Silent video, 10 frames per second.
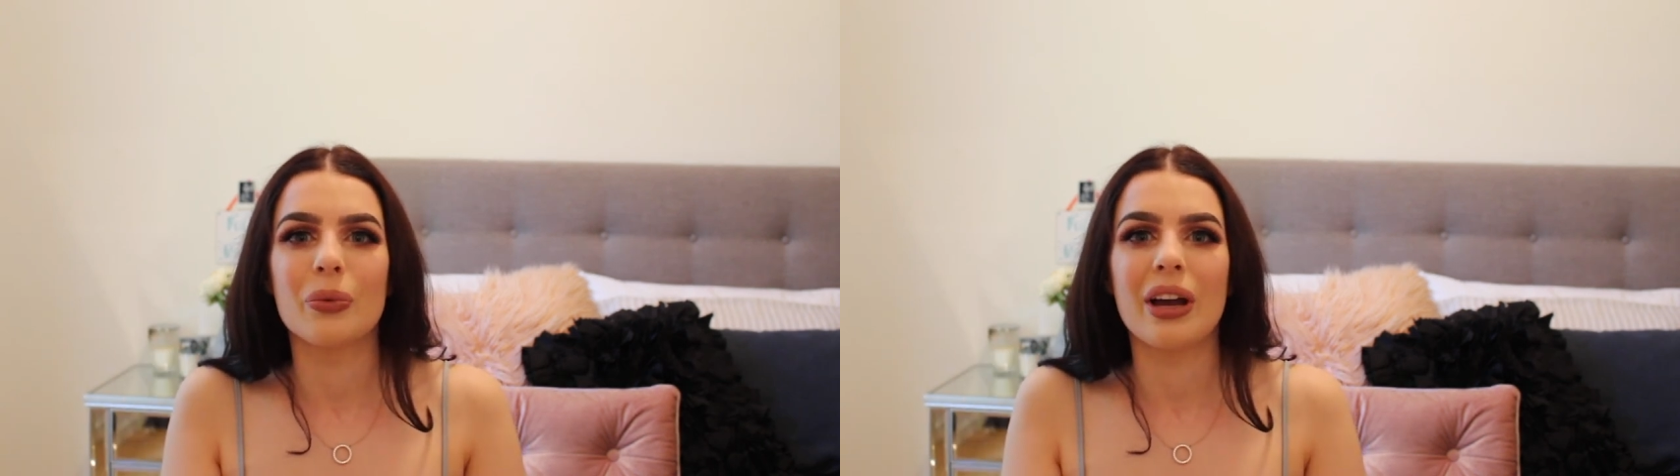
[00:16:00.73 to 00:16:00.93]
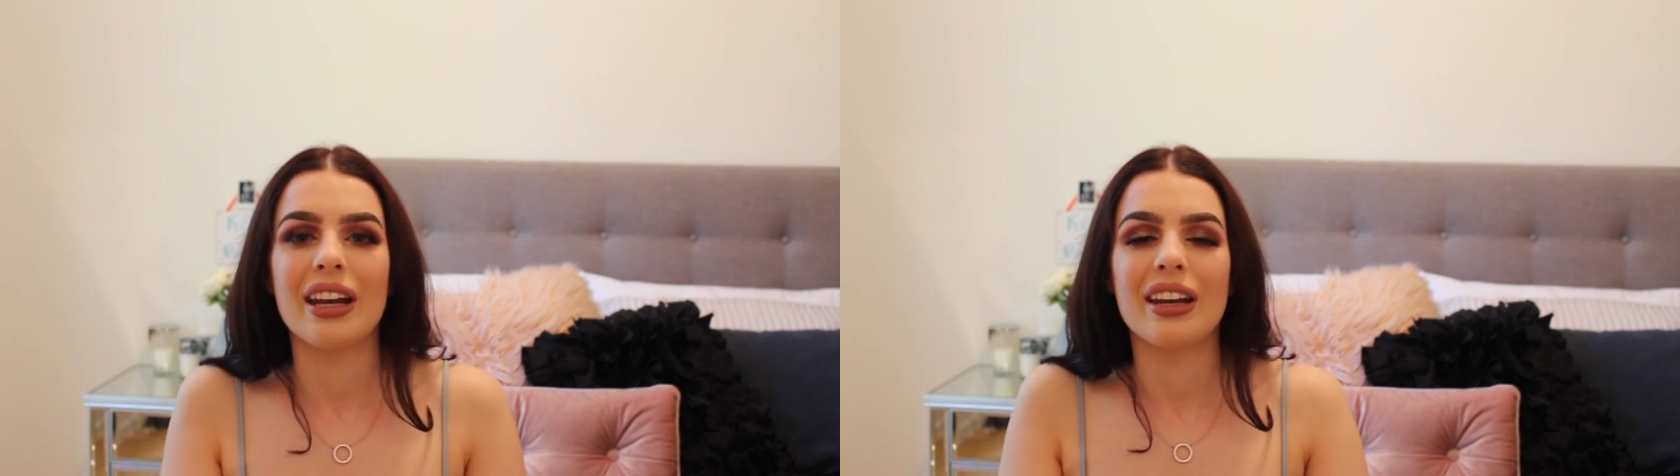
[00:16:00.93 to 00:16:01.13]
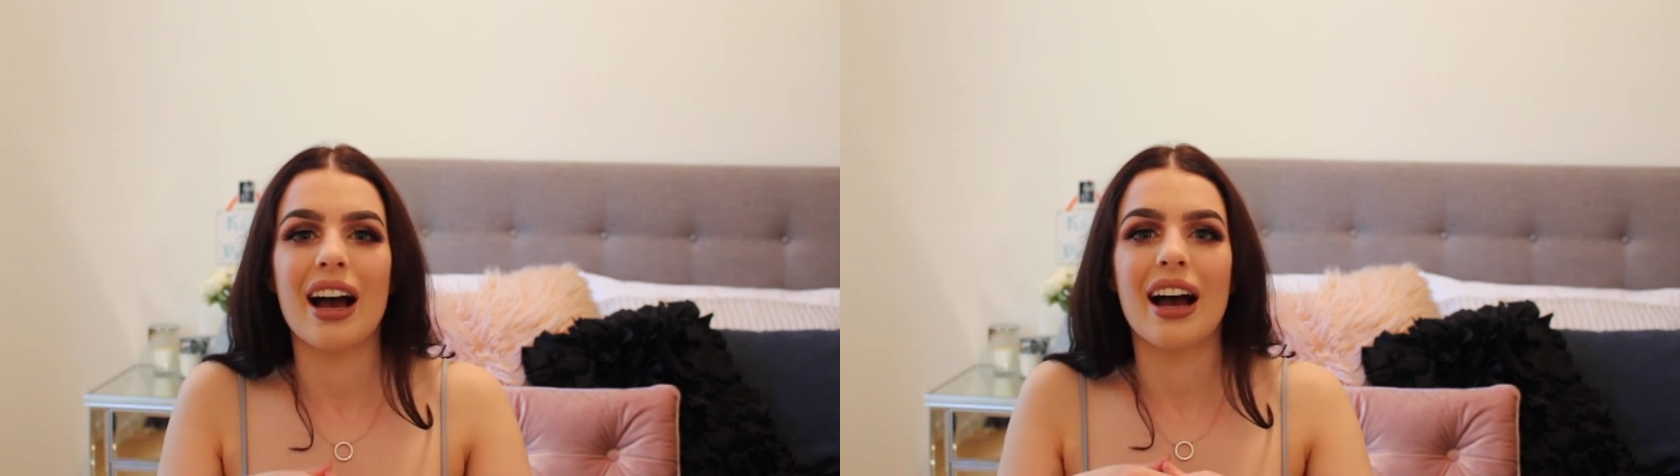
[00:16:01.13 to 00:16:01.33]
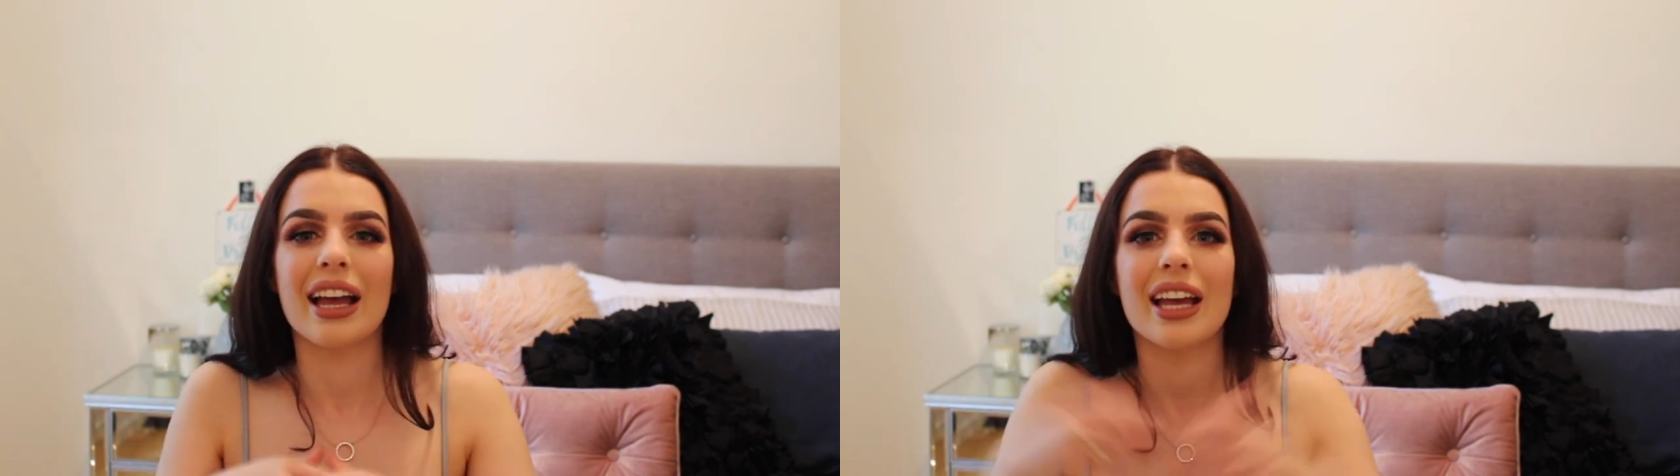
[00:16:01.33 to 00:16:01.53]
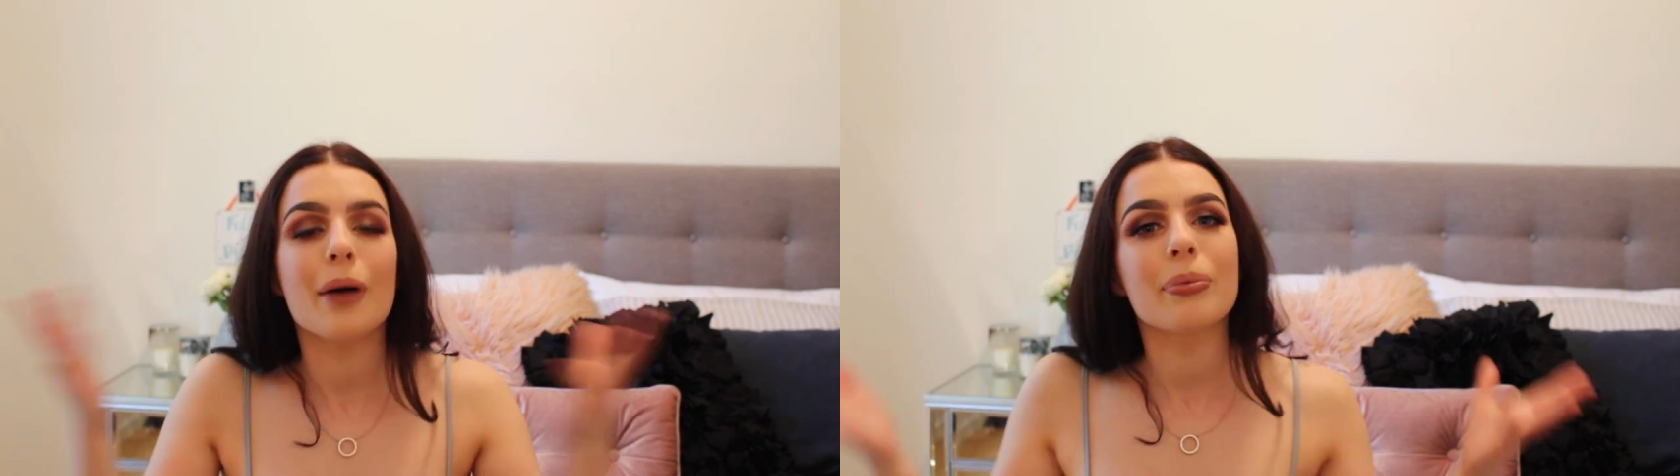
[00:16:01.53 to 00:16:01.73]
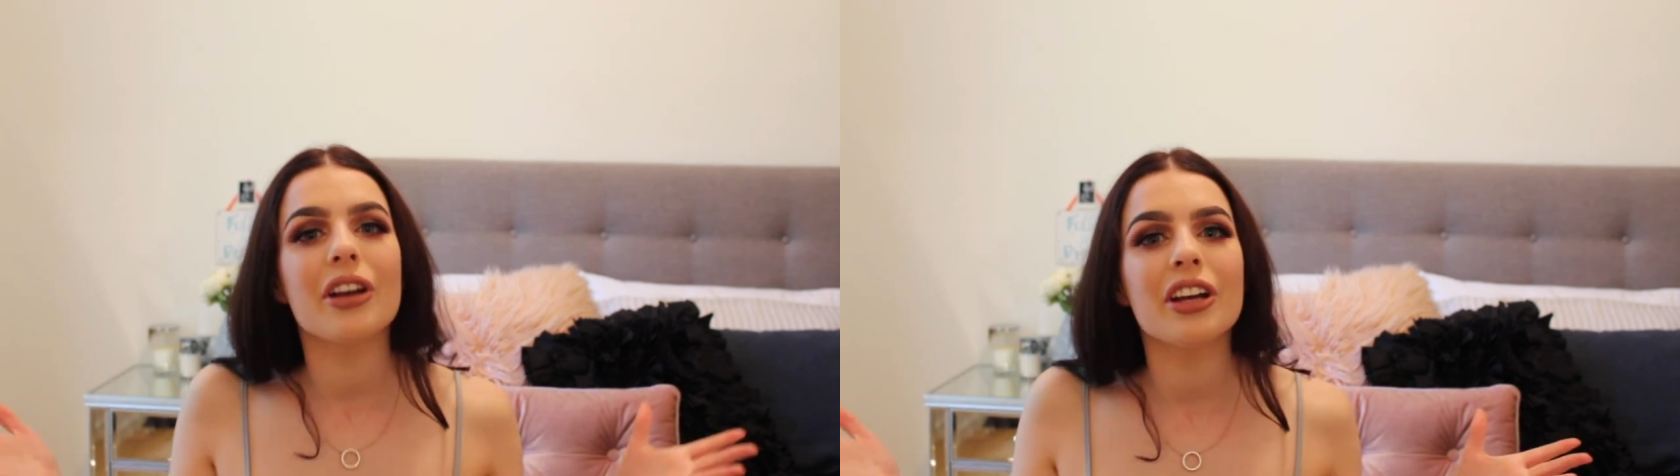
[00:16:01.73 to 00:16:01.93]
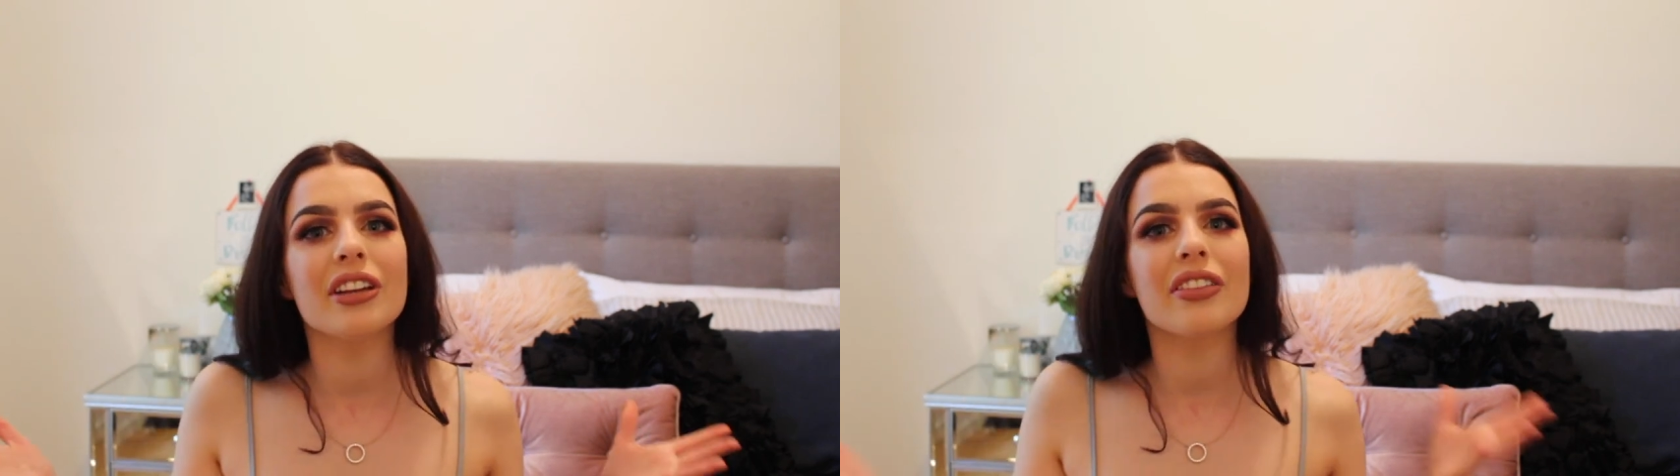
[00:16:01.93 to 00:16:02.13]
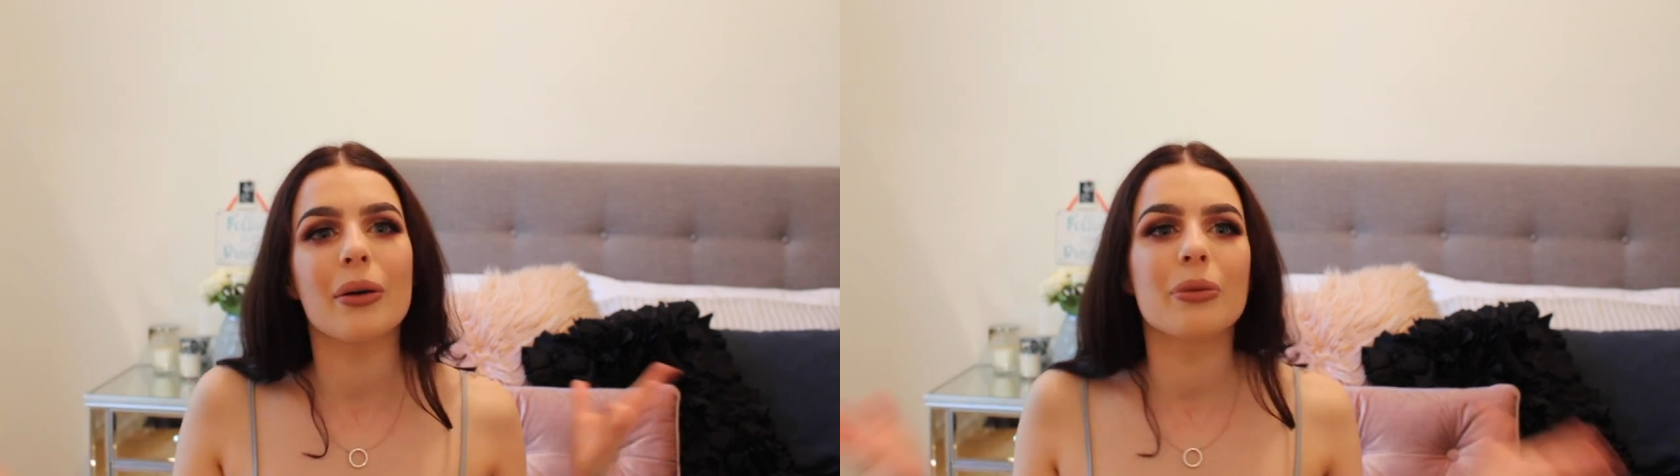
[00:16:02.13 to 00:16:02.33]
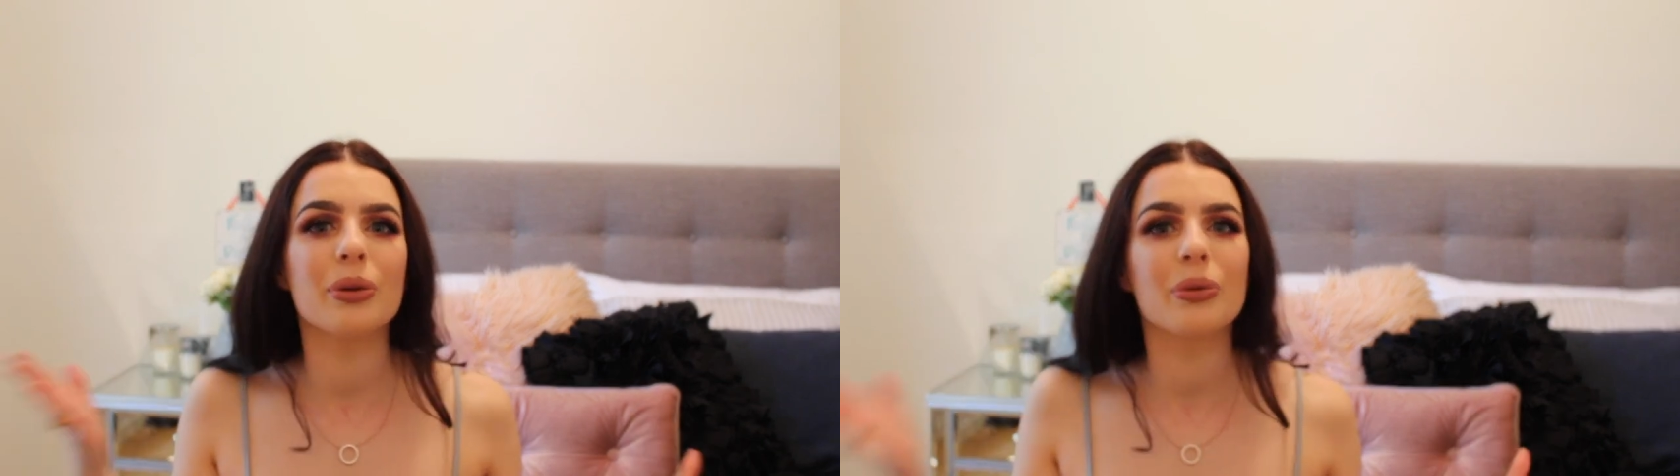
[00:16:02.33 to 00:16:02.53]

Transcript: when I upload, that would